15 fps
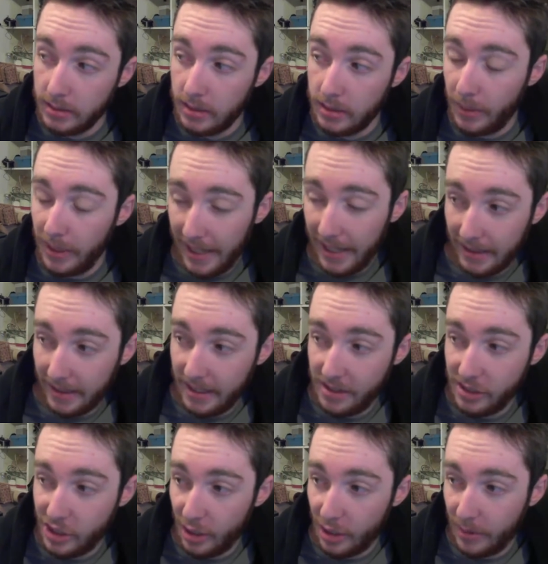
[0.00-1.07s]
But yeah, ladies
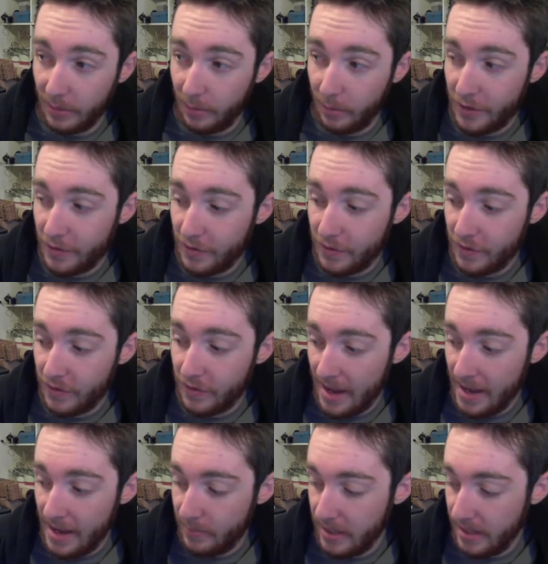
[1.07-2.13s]
and gentlemen, with
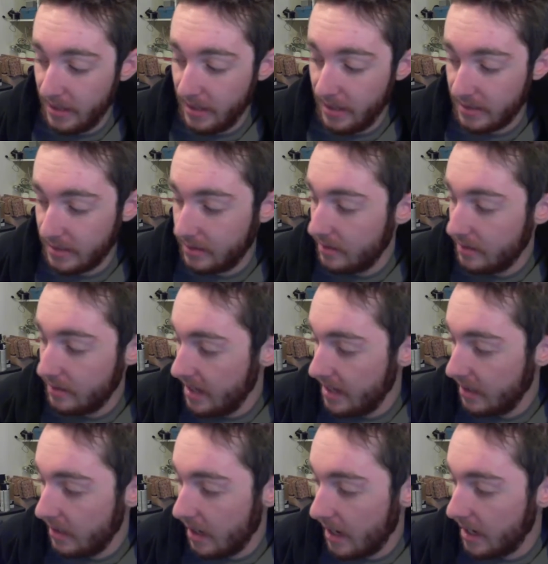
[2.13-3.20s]
that being said,